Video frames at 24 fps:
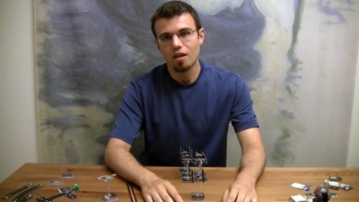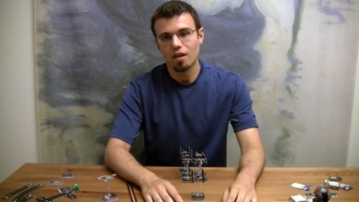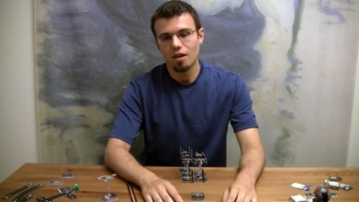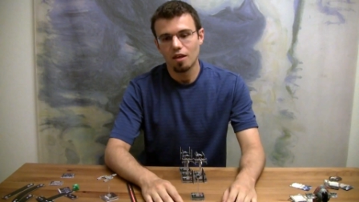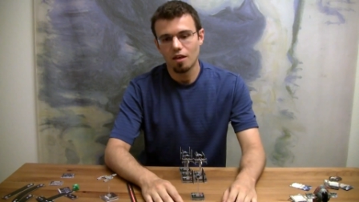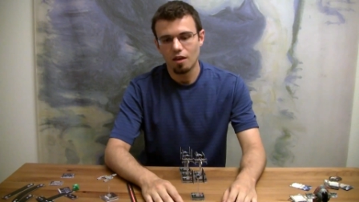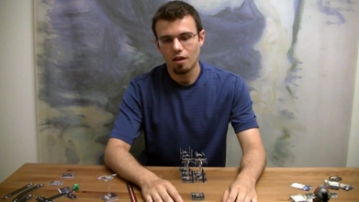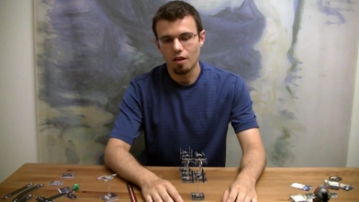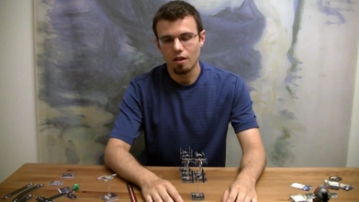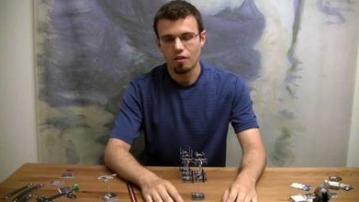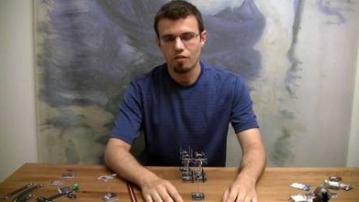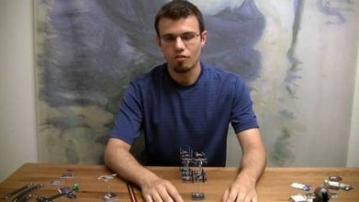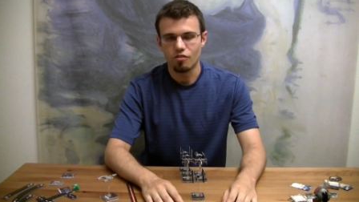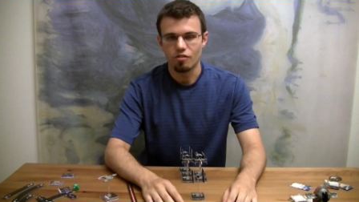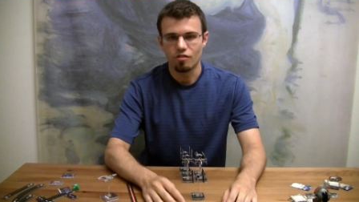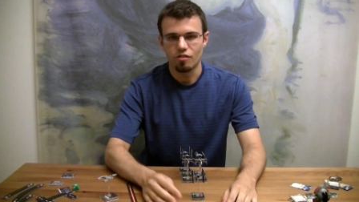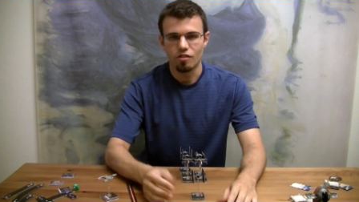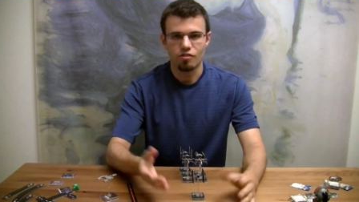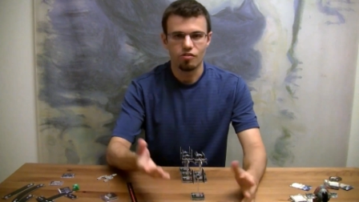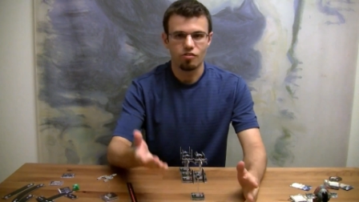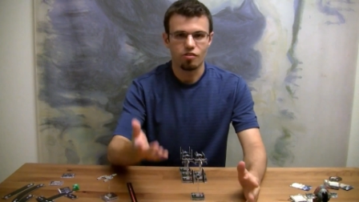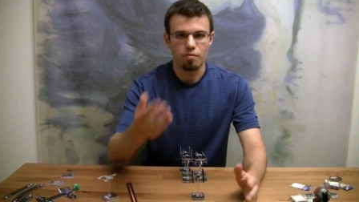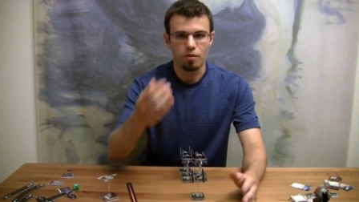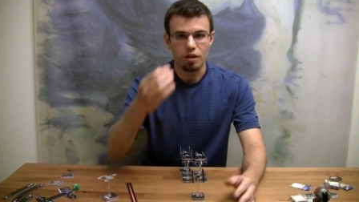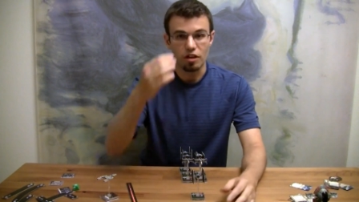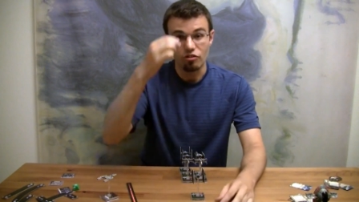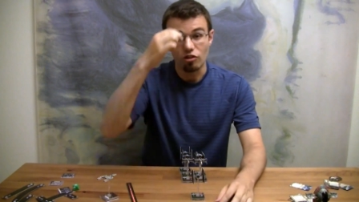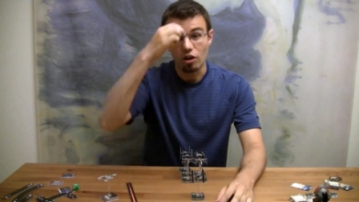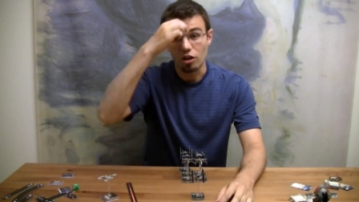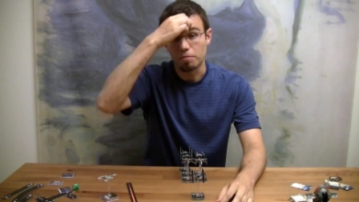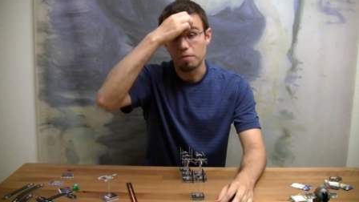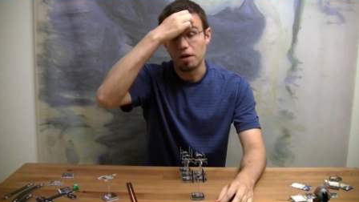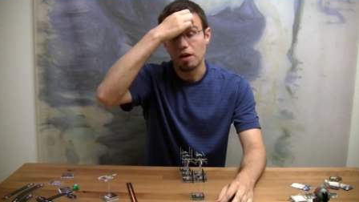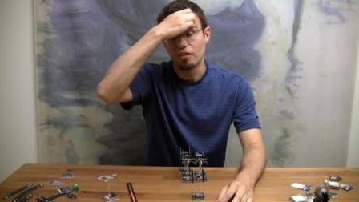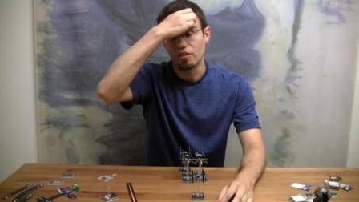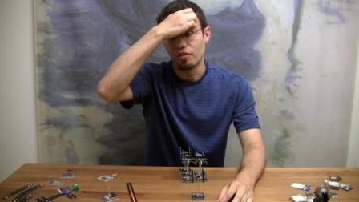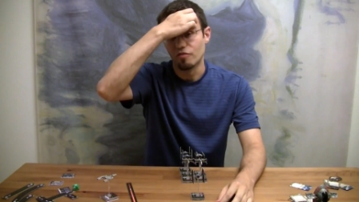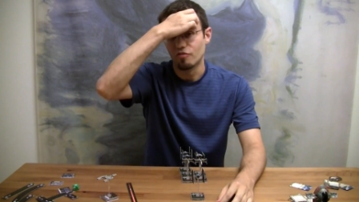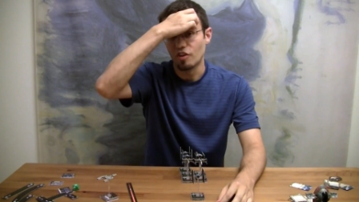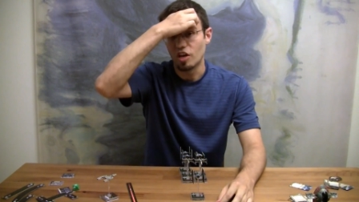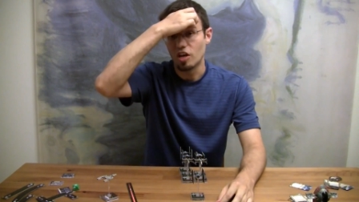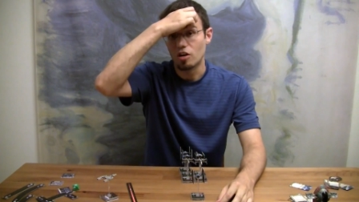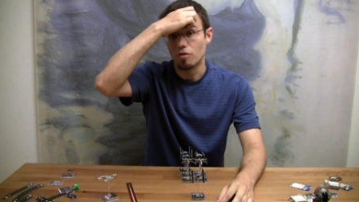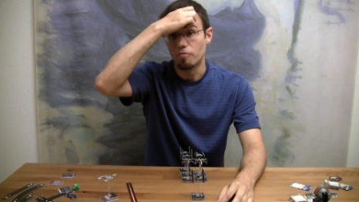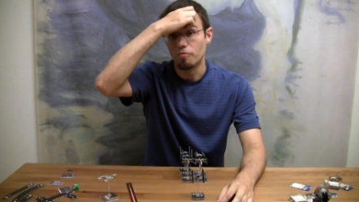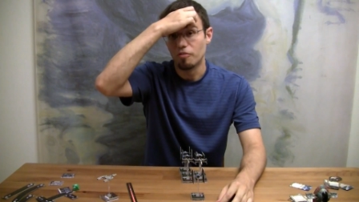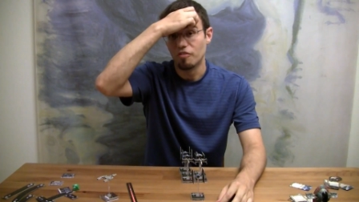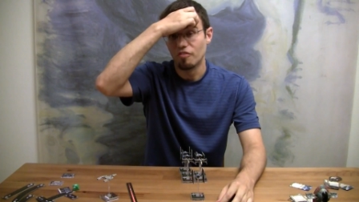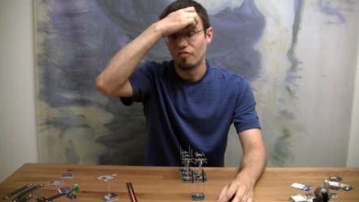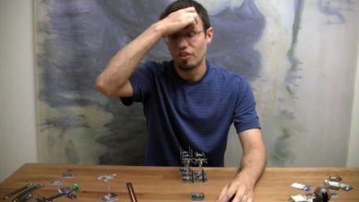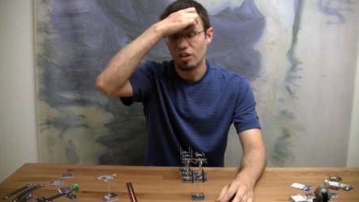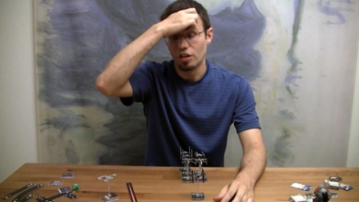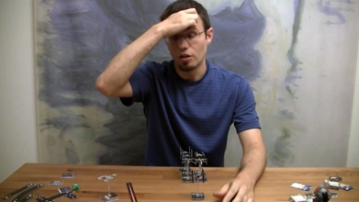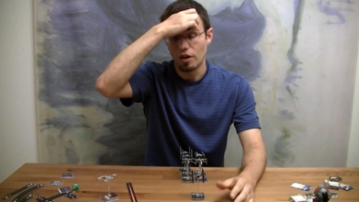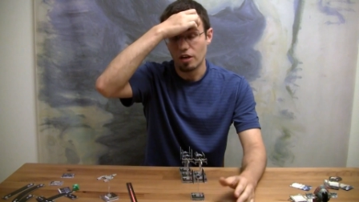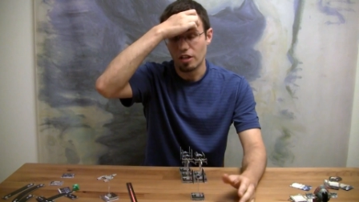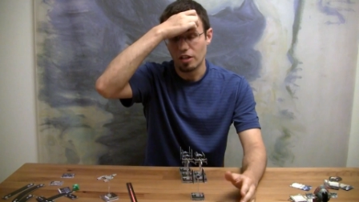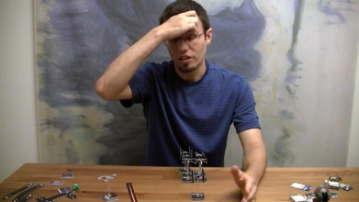And this is something I talked about in the Vader video.